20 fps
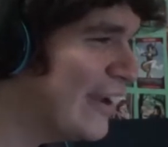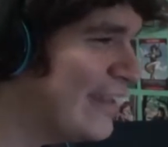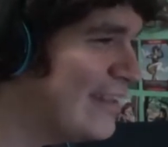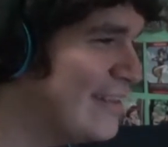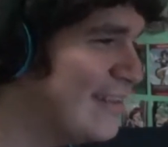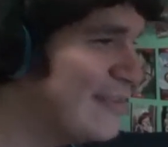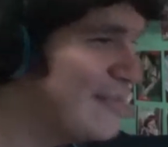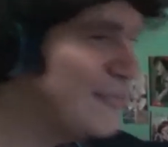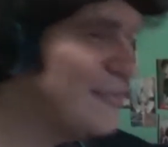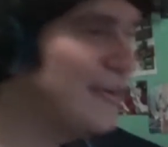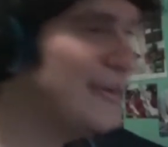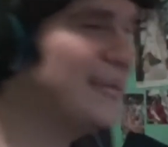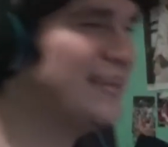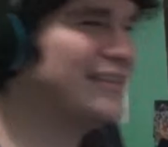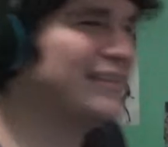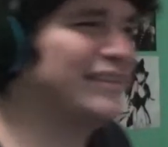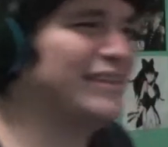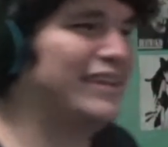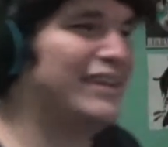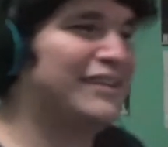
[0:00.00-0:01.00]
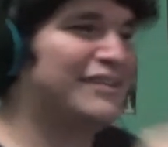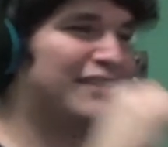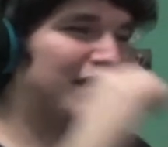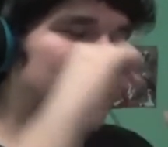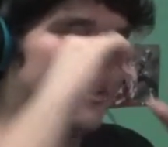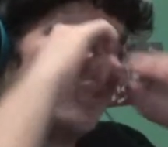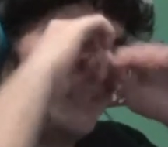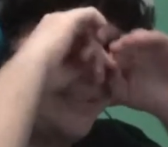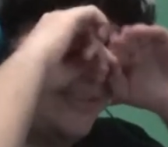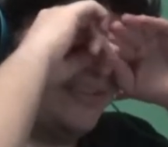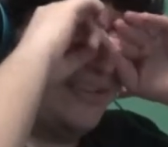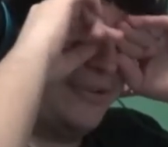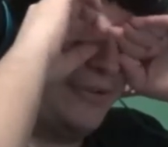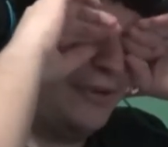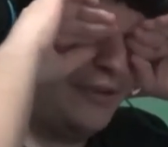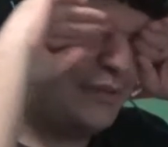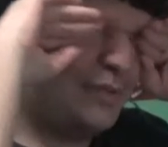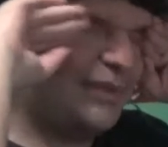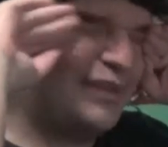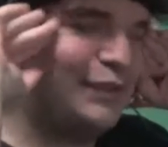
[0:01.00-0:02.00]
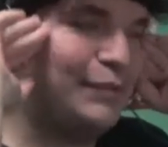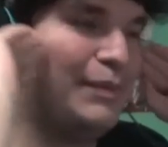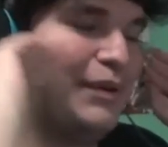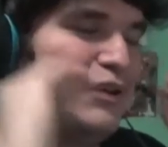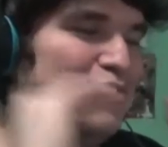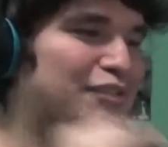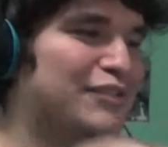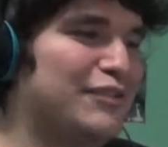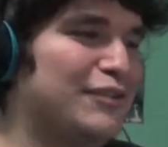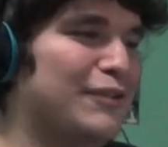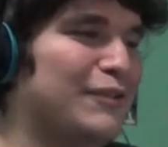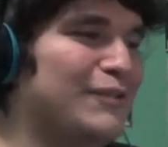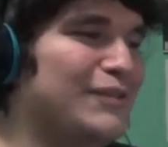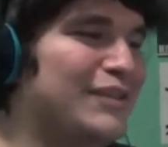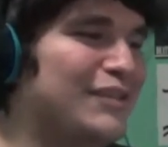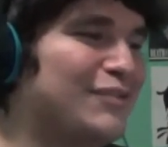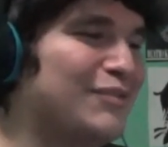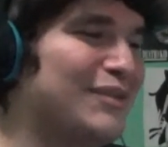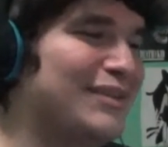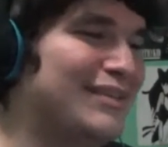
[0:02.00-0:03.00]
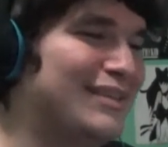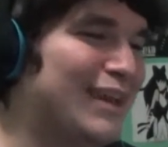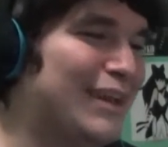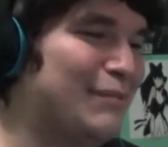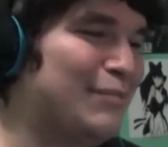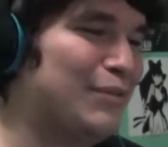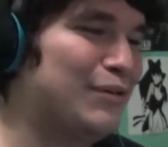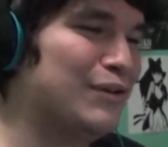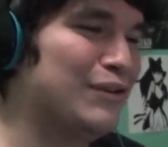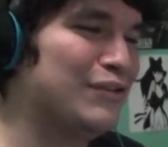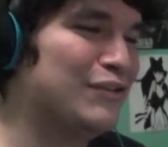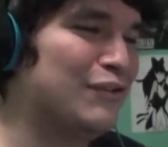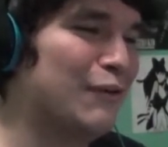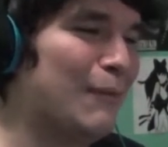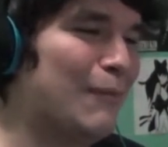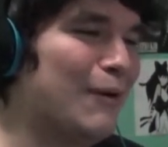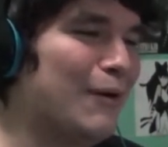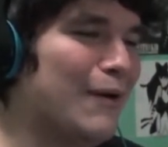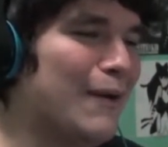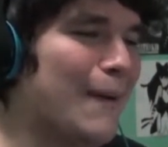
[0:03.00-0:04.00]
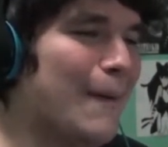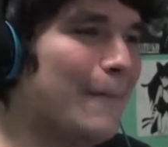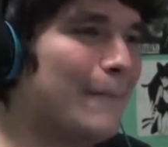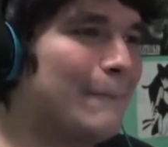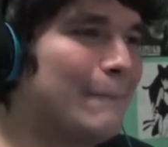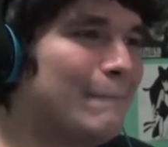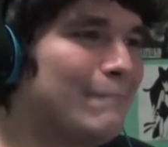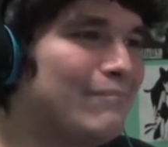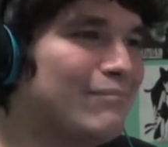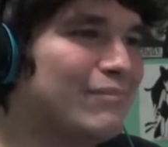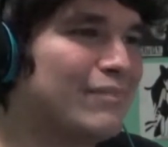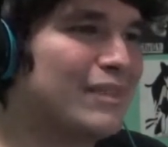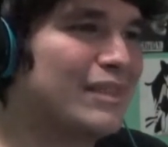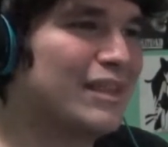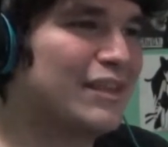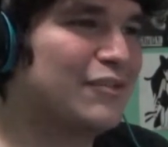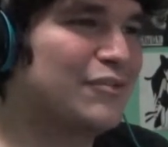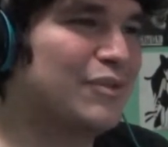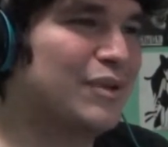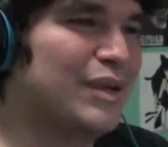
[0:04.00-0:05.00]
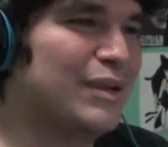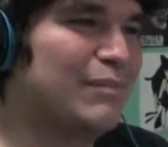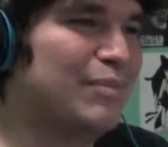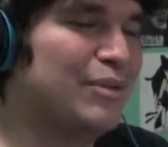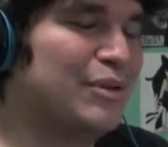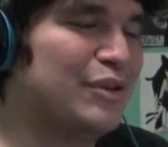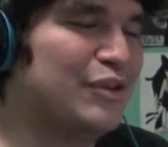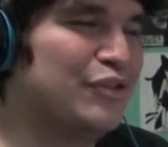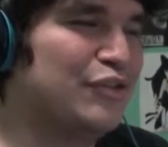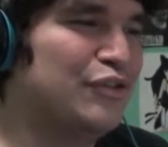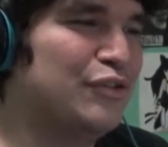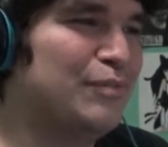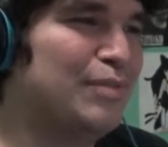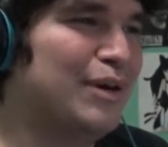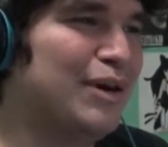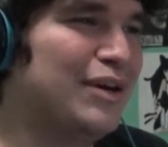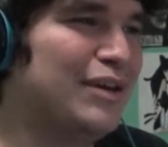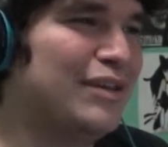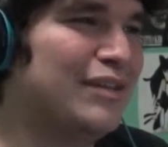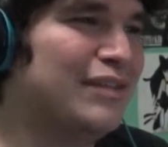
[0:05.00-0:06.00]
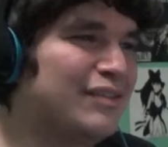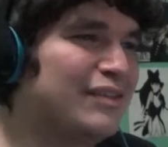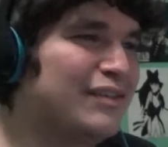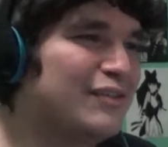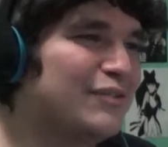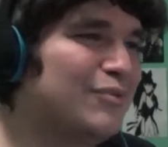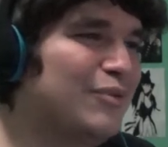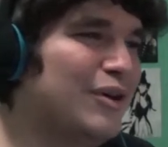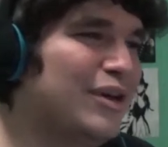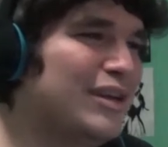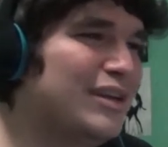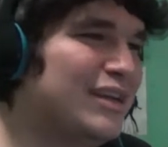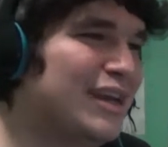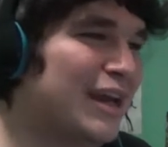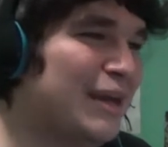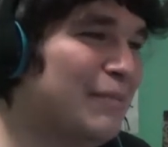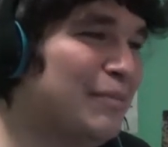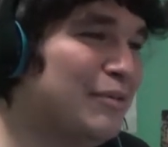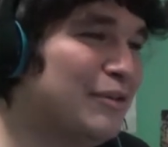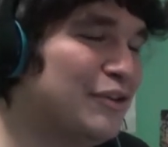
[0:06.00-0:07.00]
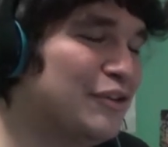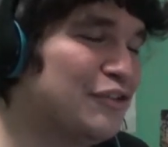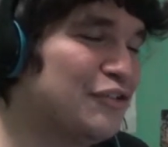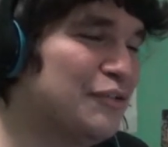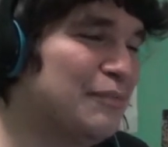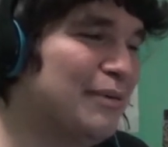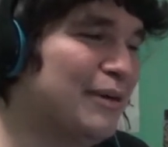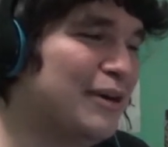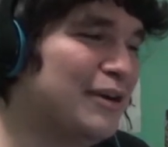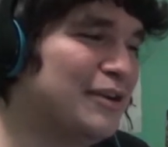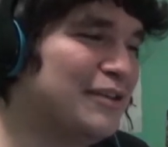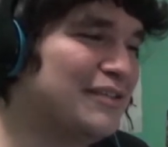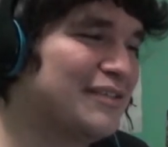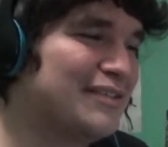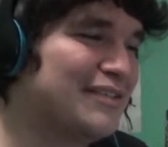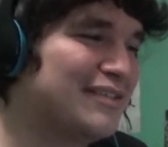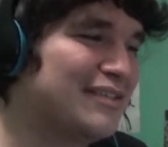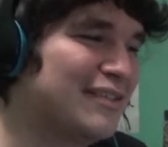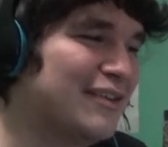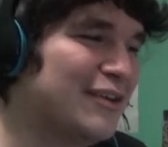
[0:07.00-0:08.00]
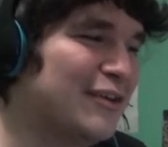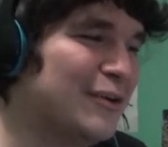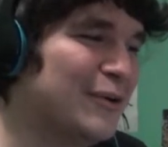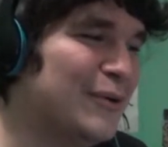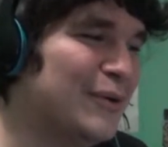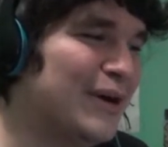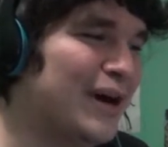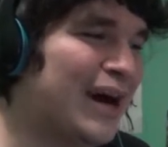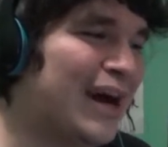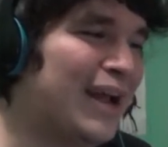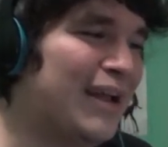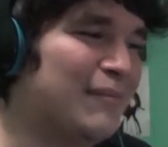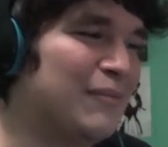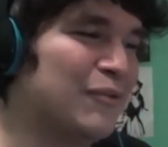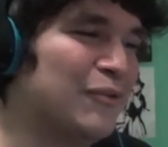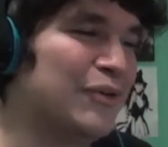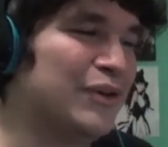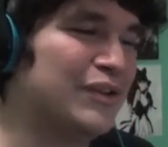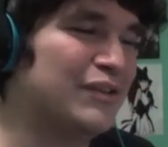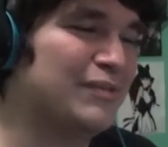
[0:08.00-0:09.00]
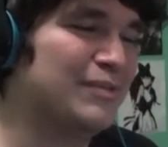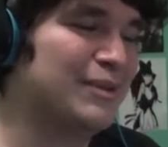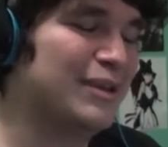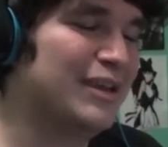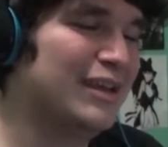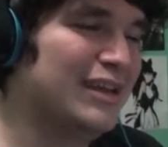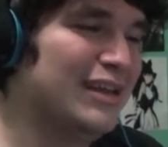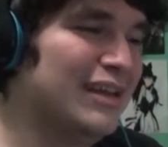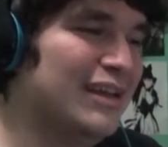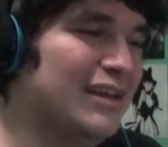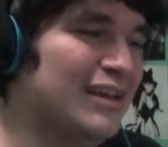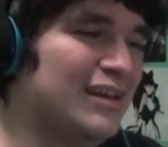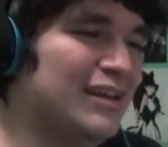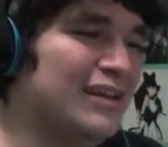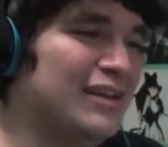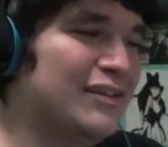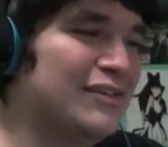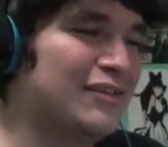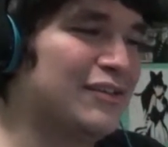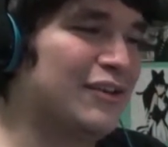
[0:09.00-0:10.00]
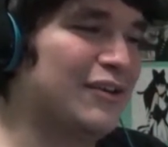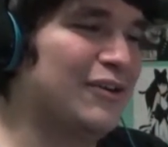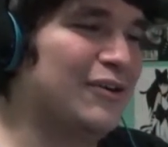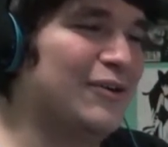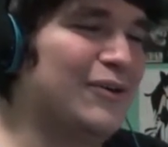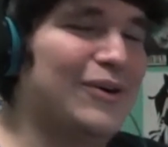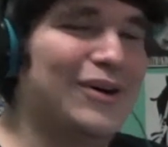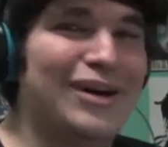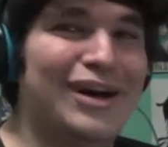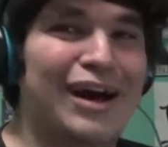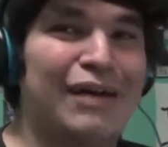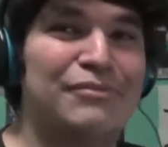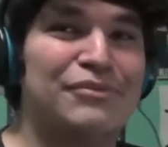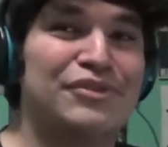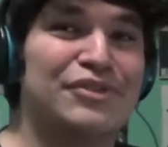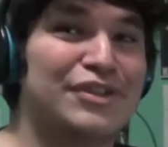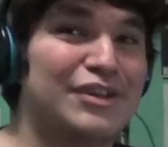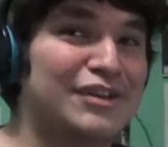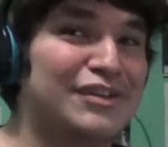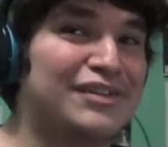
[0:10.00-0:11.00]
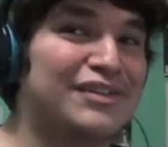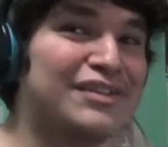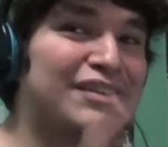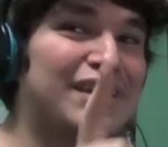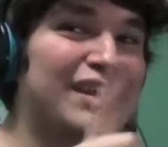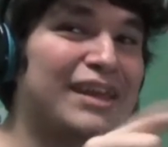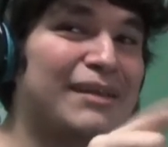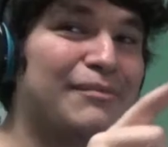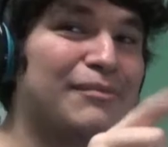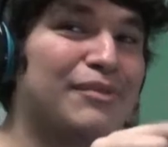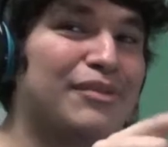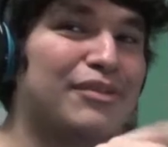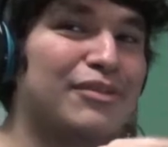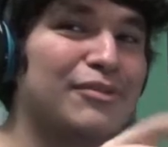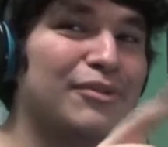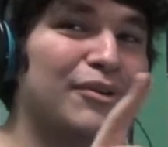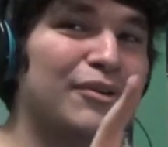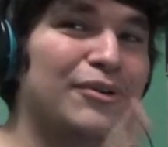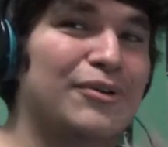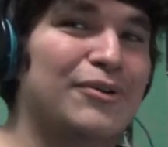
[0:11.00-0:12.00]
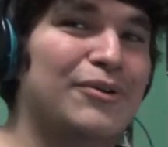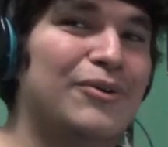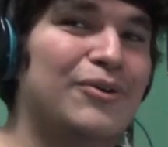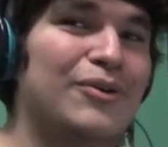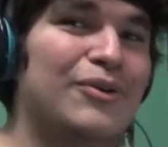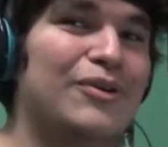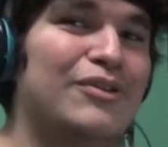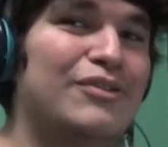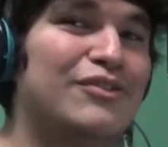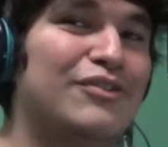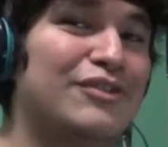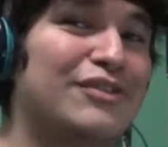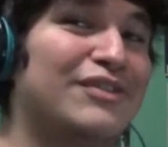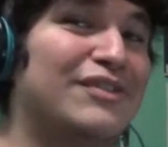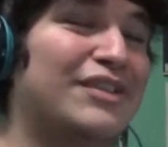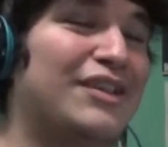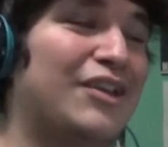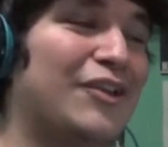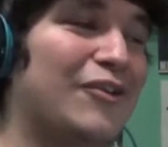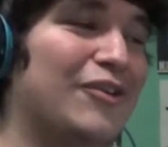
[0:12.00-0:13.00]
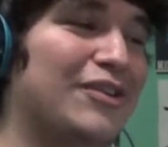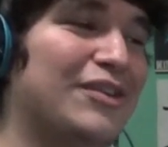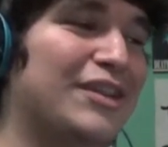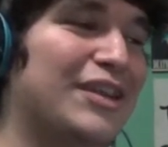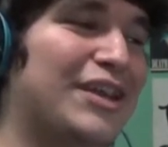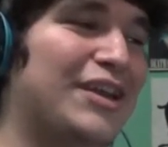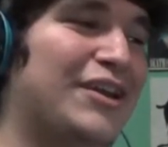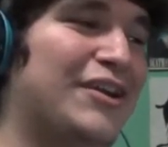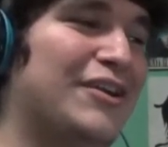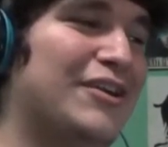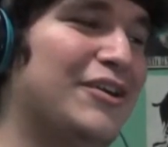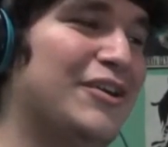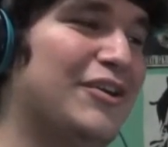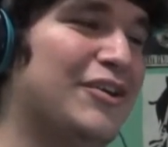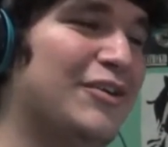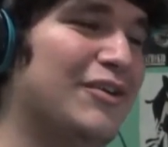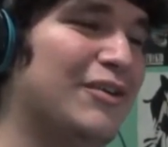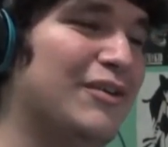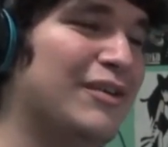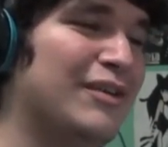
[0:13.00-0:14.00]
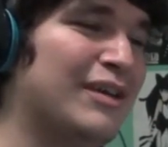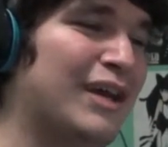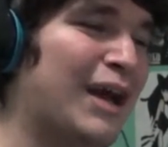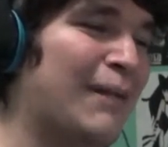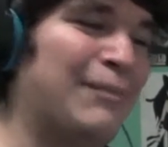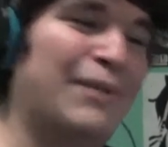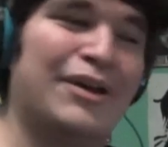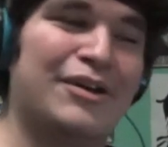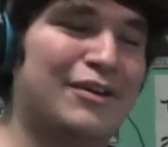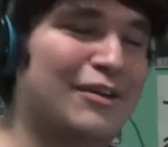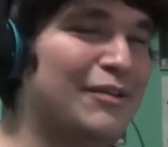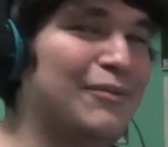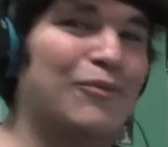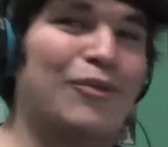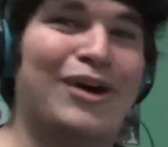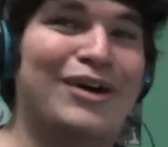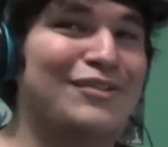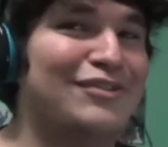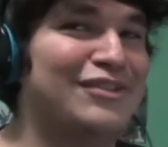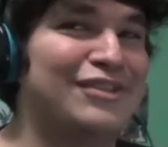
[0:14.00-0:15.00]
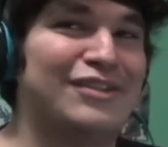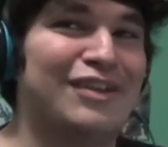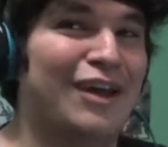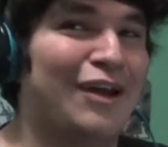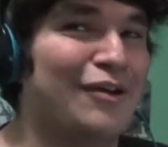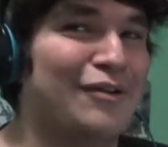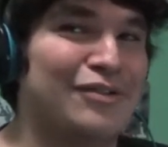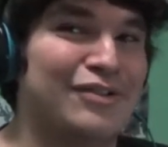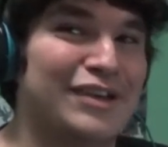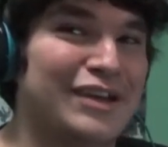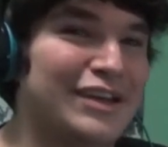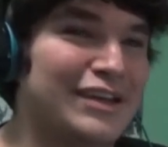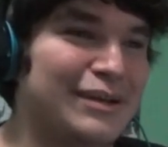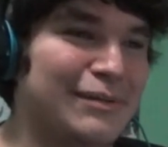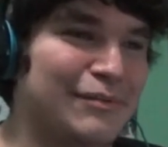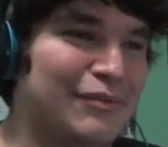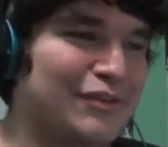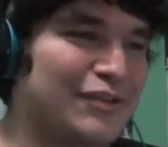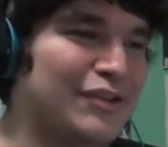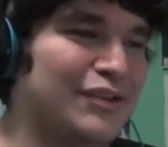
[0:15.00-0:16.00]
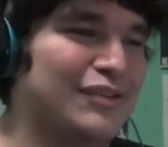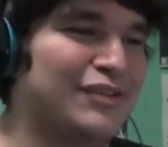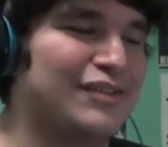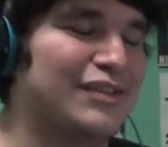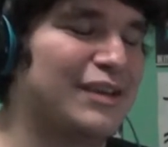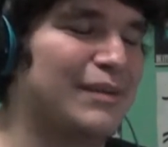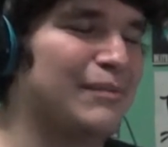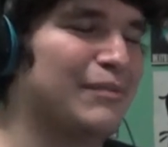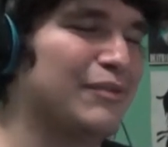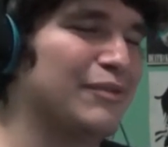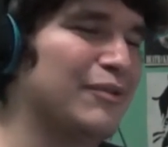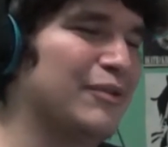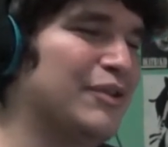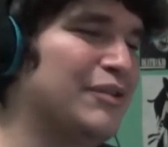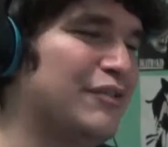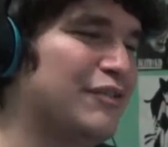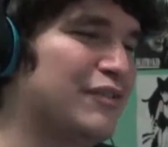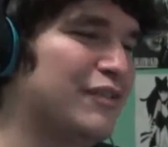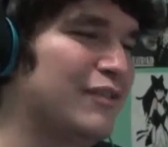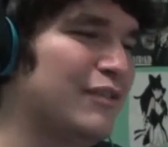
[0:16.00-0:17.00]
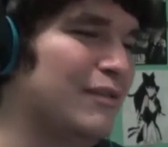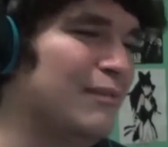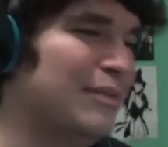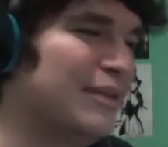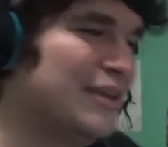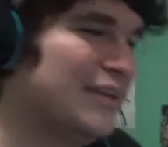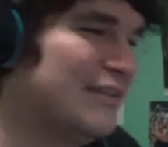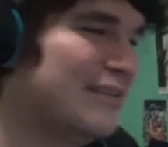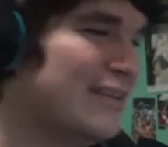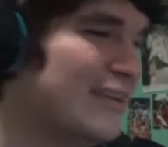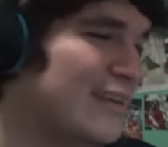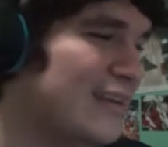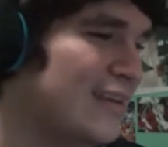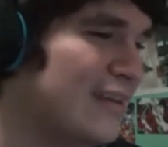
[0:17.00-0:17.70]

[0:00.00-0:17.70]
And this one is actually the Christmas special. This one I put into this one I put in two part. This one I put in two parts. So I'm going to. So I'm just gonna skim through just here and there. I'm not gonna watch the entire thing. I'm just gonna skim through it just a little bit.